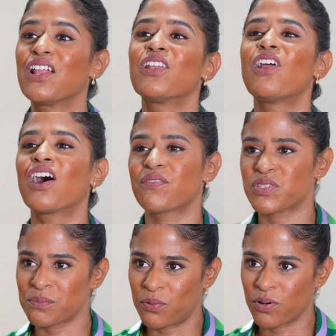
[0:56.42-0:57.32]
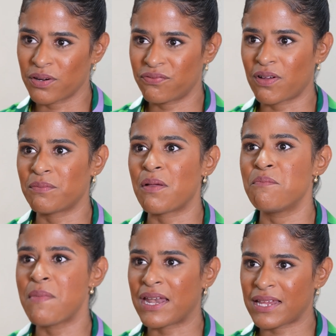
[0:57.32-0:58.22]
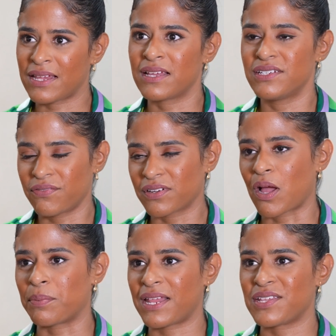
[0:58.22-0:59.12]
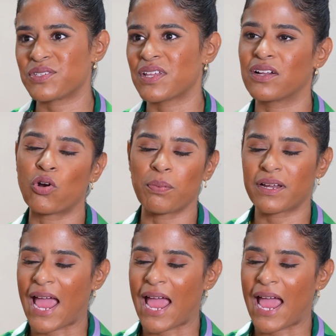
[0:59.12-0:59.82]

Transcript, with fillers: a lot of support from many different companies. Corporate